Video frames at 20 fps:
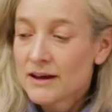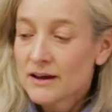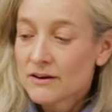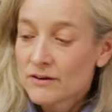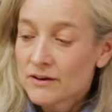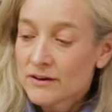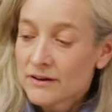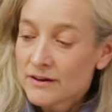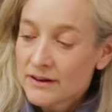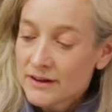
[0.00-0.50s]

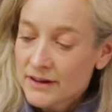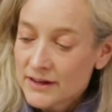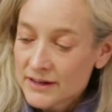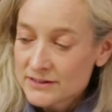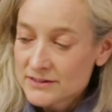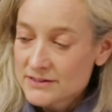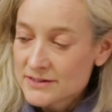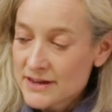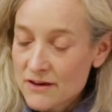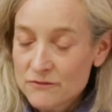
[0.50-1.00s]

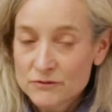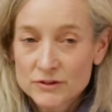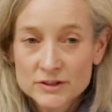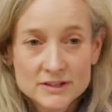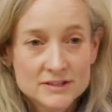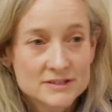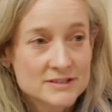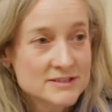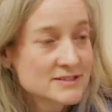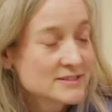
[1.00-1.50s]
It's
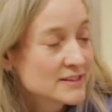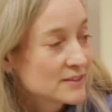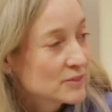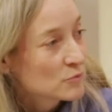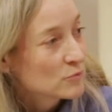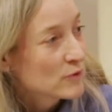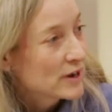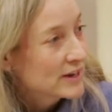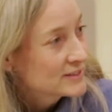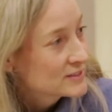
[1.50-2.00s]
evidenced in the
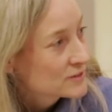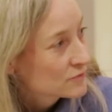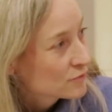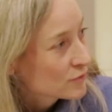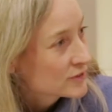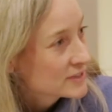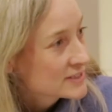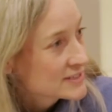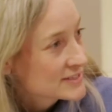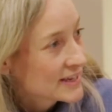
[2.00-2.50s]
weight of
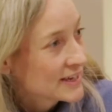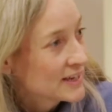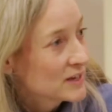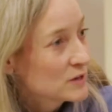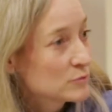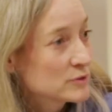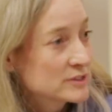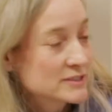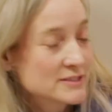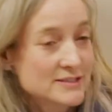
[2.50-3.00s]
what is
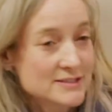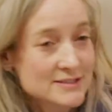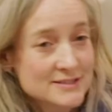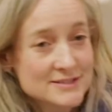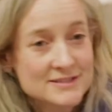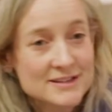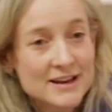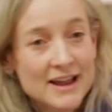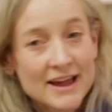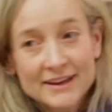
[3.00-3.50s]
here, which is a
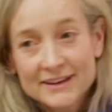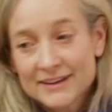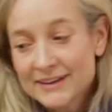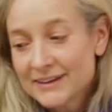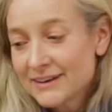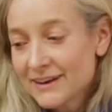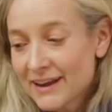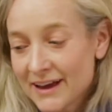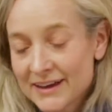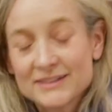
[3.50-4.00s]

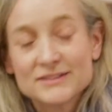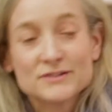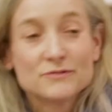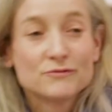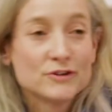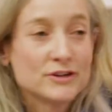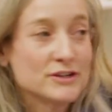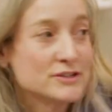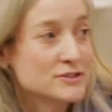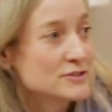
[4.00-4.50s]
slightly lighter
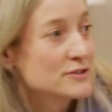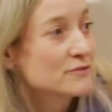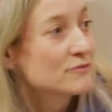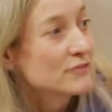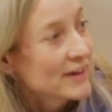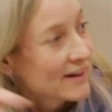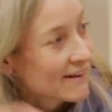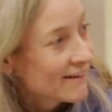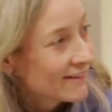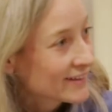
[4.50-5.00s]
version of
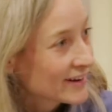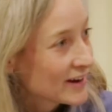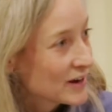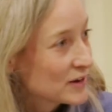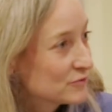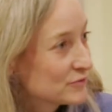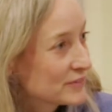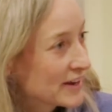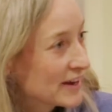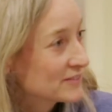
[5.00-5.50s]
the
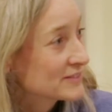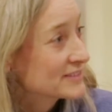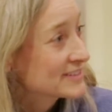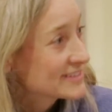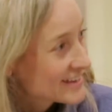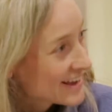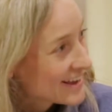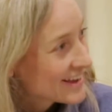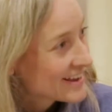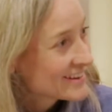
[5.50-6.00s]
archive
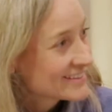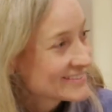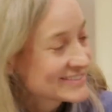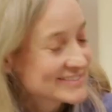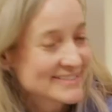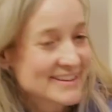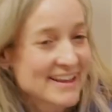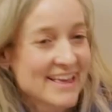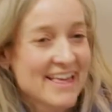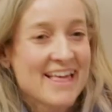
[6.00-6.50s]

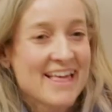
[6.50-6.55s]
downstairs.